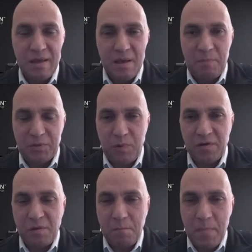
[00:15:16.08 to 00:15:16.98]
But one
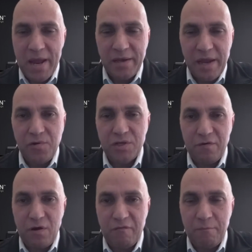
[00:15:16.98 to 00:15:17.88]
of the main areas
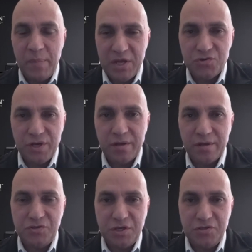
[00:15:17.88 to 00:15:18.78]
of
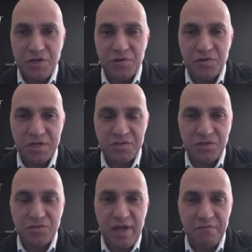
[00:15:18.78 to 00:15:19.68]
measuring zero trust
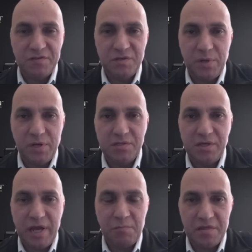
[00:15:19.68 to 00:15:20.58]
is to have
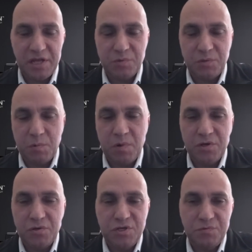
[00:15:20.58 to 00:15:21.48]
visibility. And that's what we want to
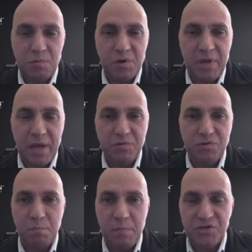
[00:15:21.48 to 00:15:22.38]
do, is we want to be able
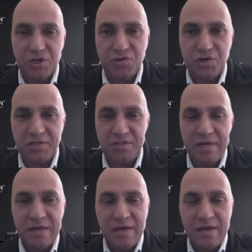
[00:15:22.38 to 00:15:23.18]
to measure trust.